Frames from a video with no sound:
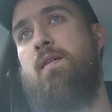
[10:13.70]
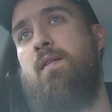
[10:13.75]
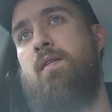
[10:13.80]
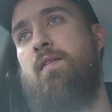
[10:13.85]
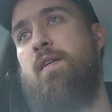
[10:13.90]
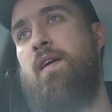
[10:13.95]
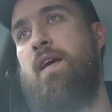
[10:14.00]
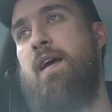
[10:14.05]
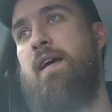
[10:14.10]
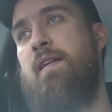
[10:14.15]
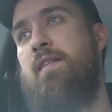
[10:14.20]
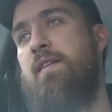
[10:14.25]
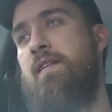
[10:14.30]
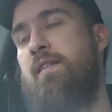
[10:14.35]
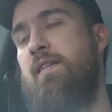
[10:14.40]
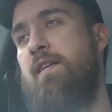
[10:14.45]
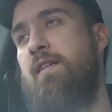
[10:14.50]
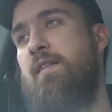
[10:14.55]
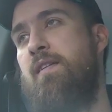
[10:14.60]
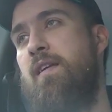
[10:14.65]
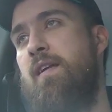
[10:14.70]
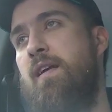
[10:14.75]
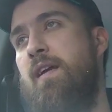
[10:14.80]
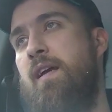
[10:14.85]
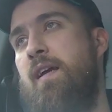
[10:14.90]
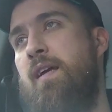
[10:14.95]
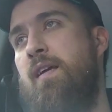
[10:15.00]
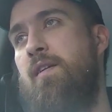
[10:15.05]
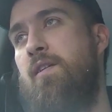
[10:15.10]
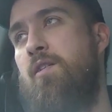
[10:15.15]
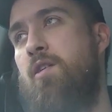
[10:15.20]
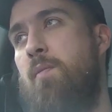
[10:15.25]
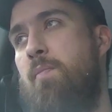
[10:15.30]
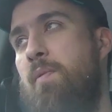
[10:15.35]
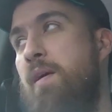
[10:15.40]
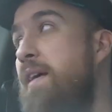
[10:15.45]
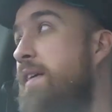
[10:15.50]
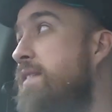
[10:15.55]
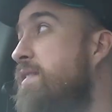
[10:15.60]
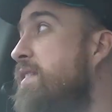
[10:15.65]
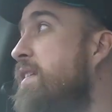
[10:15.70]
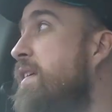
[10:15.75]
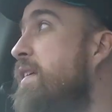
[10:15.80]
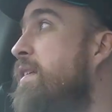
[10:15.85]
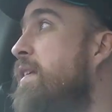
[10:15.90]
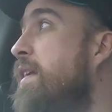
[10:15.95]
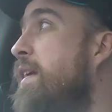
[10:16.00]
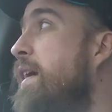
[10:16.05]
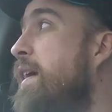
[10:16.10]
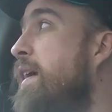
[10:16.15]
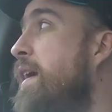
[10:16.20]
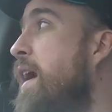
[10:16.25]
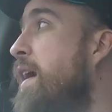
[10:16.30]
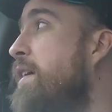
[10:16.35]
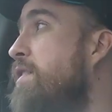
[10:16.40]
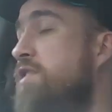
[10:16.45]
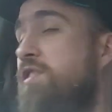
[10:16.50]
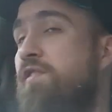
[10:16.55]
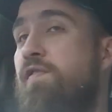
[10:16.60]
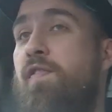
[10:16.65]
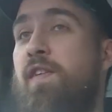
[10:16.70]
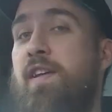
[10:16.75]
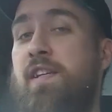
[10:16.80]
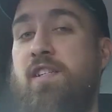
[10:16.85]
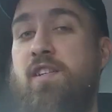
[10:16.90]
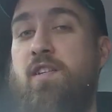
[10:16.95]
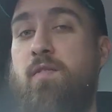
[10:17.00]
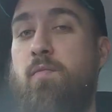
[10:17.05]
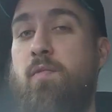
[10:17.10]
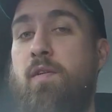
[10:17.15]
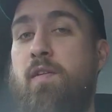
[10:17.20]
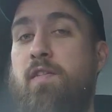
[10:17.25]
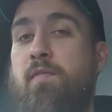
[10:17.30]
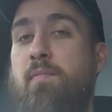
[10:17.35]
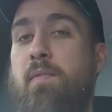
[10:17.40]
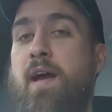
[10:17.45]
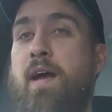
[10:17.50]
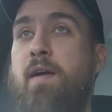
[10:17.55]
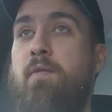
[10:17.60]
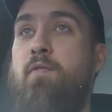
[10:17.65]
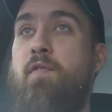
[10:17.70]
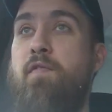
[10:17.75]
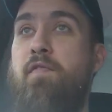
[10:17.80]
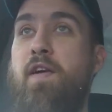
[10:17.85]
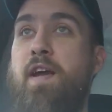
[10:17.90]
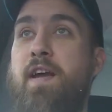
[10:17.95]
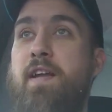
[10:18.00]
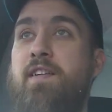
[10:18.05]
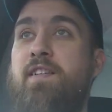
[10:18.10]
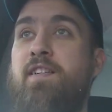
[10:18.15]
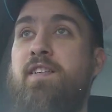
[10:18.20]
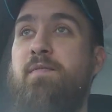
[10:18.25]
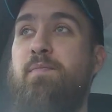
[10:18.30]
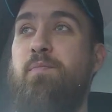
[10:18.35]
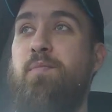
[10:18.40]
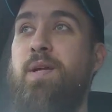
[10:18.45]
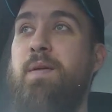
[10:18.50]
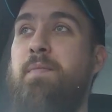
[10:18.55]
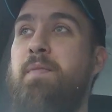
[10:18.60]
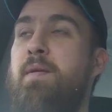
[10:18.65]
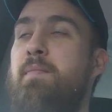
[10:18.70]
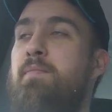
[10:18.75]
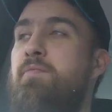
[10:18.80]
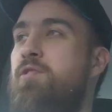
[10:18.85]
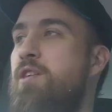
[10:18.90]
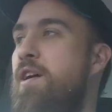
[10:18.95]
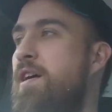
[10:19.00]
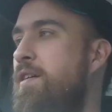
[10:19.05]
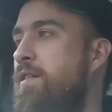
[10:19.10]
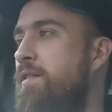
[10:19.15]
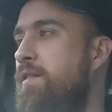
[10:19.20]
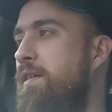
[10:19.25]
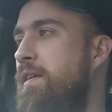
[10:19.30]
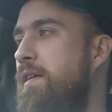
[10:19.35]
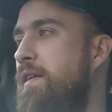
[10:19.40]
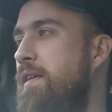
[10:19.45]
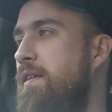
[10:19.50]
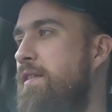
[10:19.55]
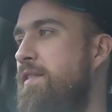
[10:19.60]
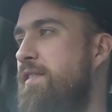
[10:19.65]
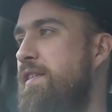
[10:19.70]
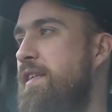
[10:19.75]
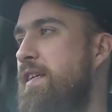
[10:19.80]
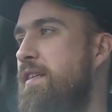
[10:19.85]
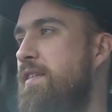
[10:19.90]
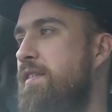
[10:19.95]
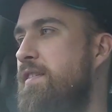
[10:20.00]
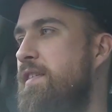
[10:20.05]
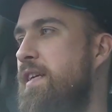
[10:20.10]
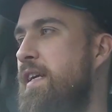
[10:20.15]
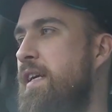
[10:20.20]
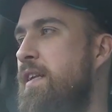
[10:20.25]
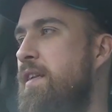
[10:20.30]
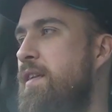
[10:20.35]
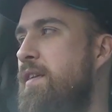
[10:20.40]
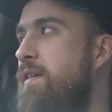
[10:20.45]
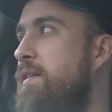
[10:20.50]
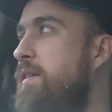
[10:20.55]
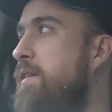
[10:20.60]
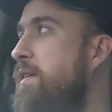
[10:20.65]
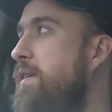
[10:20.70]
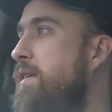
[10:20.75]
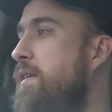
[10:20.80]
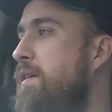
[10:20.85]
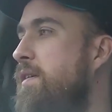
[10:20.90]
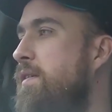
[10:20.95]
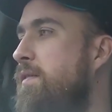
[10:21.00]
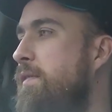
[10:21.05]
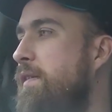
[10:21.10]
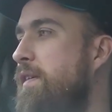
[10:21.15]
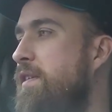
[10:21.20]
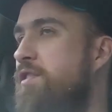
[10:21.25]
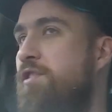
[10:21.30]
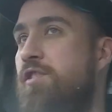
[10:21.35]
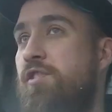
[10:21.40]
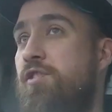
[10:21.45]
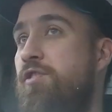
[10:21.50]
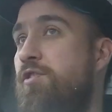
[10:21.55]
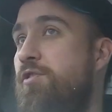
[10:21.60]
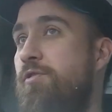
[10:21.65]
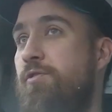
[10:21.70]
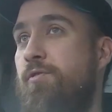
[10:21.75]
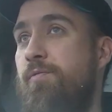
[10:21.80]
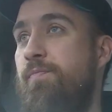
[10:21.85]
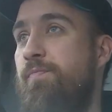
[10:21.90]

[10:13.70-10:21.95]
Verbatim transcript: the hit I did today, the couple of hits I did today, I just finished it with my Refina premium trowel, stainless steel, which